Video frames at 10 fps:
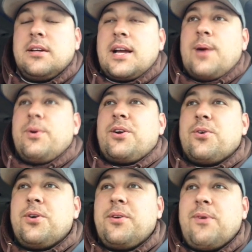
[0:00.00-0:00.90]
got
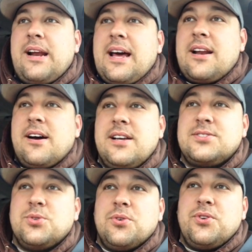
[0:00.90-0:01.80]
recruited right out of high
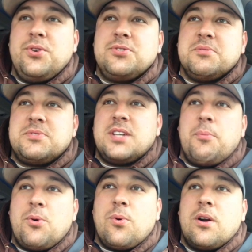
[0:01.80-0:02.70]
school to do some
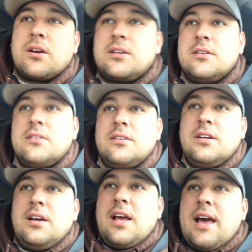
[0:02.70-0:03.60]
summer work.
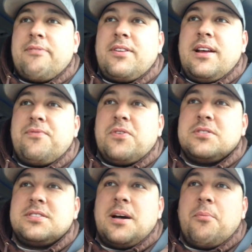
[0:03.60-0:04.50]
After that
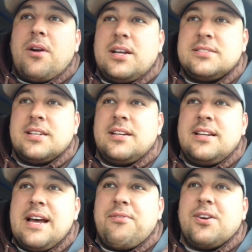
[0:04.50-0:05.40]
first summer, I said
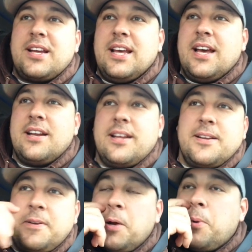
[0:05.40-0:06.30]
never again,
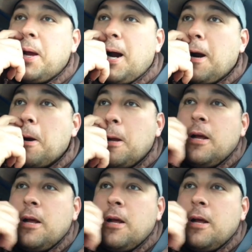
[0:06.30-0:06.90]
and here we are